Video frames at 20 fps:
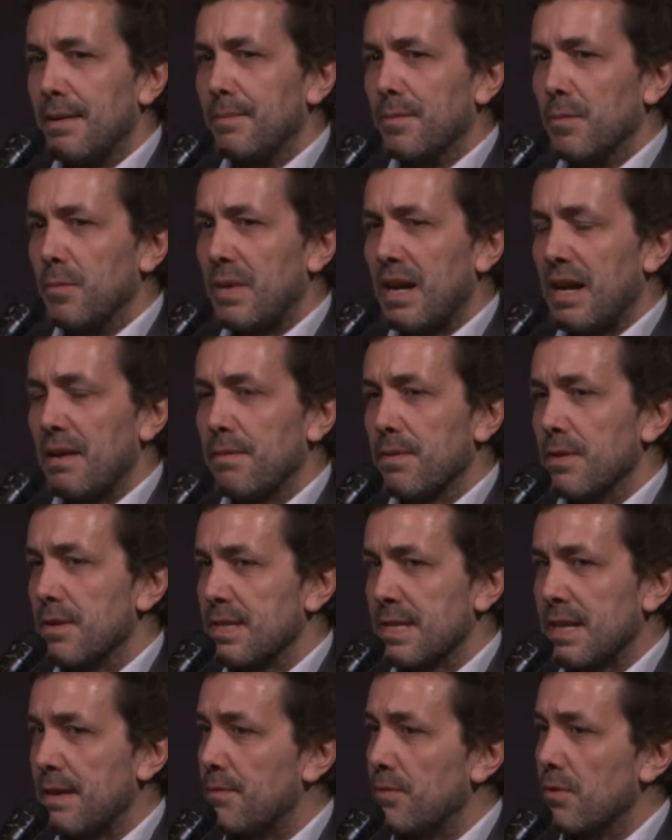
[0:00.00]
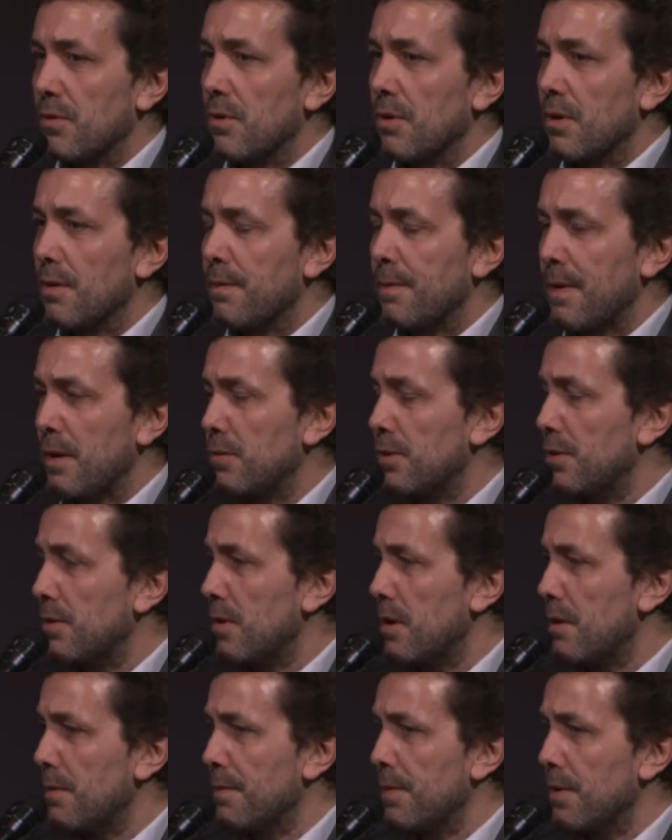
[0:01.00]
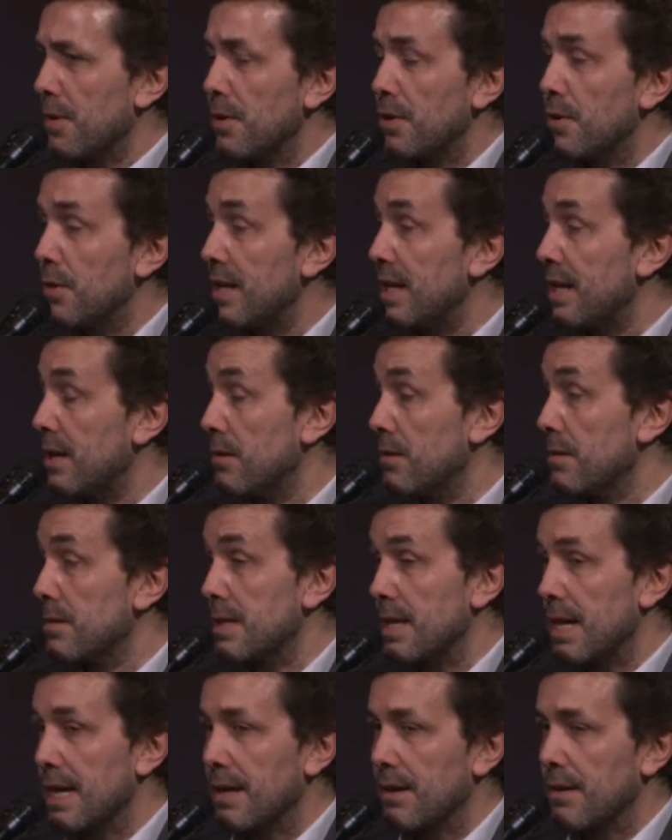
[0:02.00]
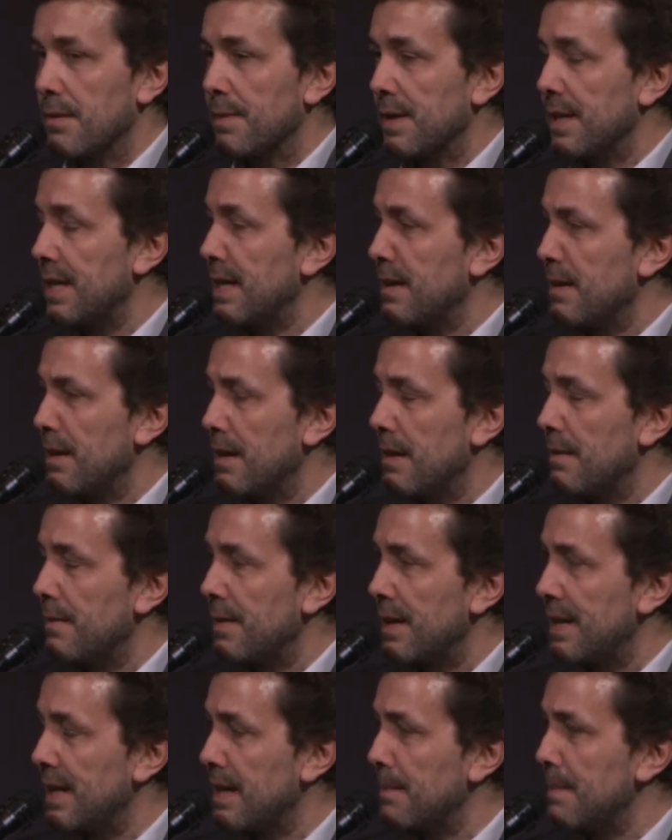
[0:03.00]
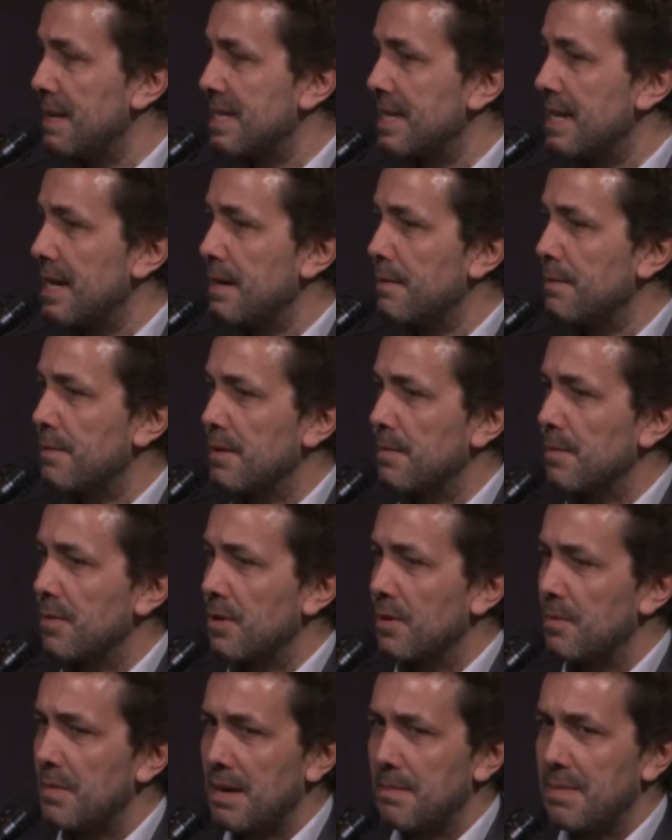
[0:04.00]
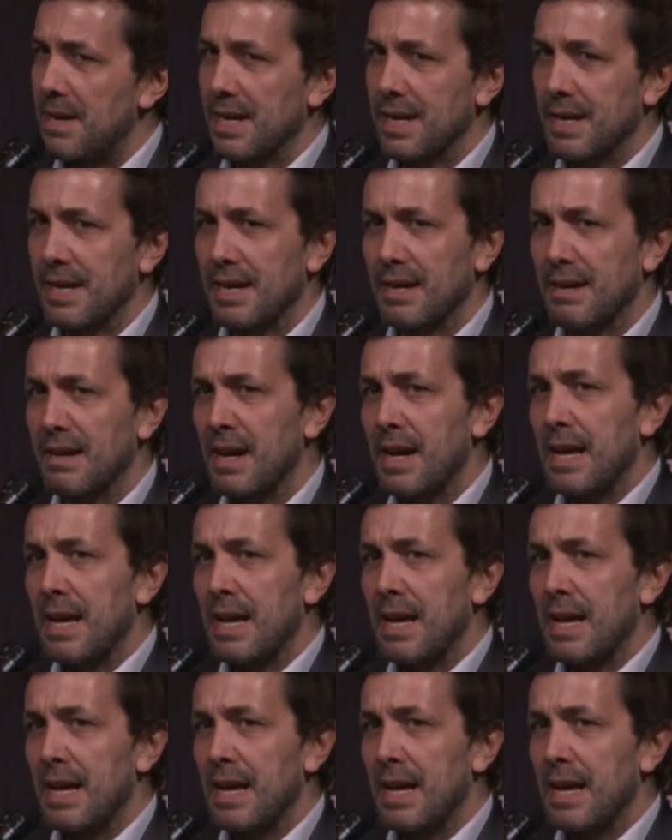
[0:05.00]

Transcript: We have several founders of unicorns like Frédéric Mazella from BlaBlaCar.